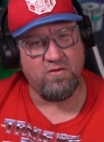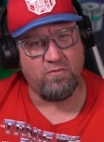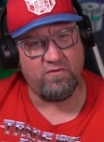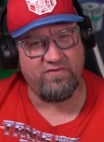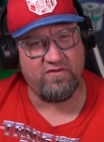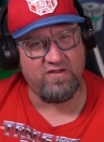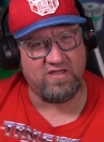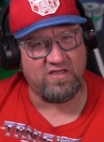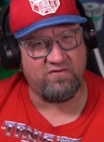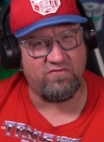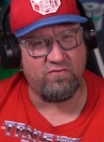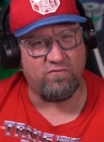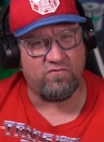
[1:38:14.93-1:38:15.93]
Was it like
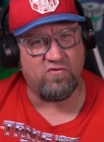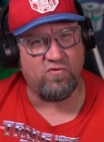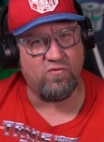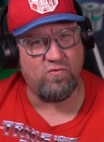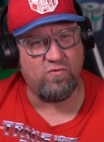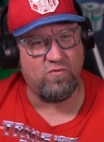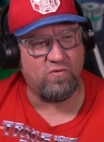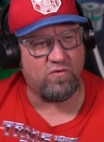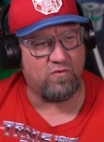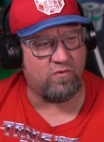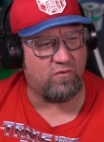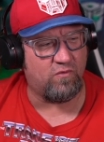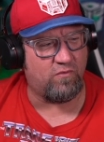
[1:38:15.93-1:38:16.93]
issue 2
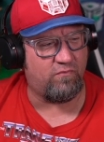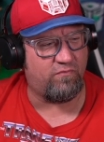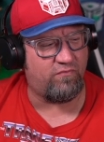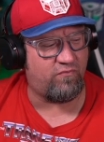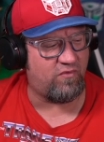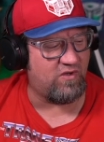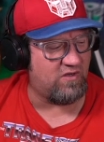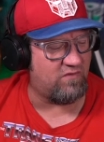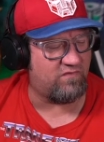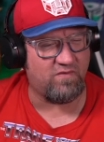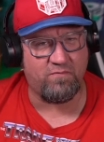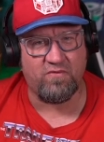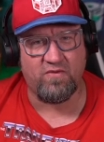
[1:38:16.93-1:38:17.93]
or 3 or
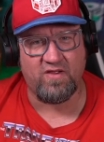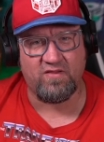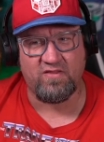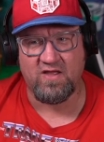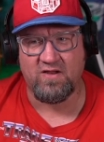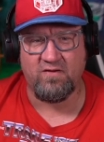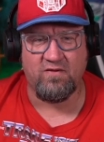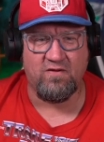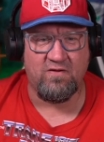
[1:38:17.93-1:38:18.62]
something like that?